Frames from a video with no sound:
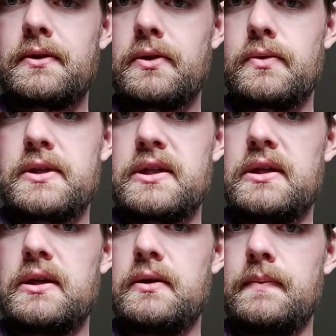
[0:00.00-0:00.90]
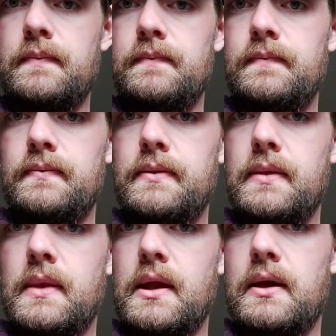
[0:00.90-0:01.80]
So C
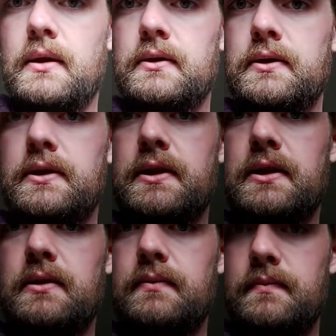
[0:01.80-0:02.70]
to D,